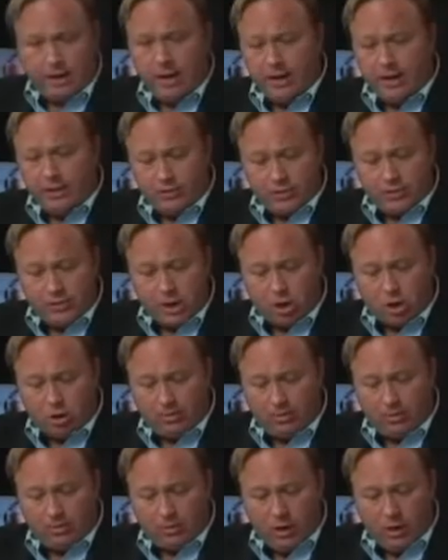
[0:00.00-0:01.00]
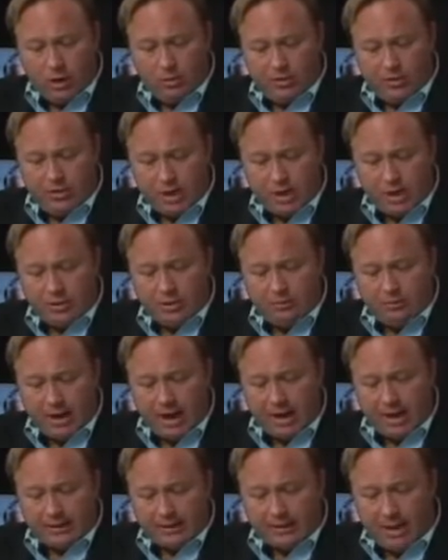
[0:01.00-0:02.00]
ladies and gentlemen, we take you
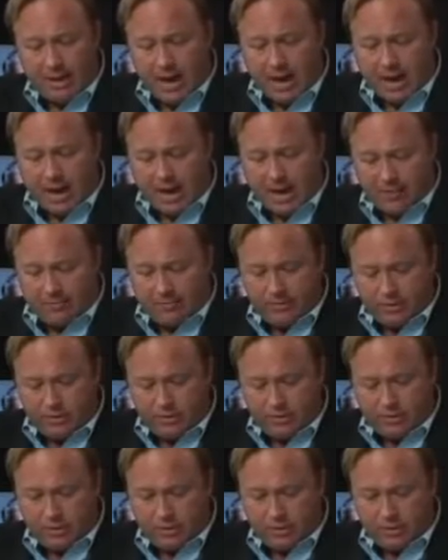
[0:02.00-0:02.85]
back live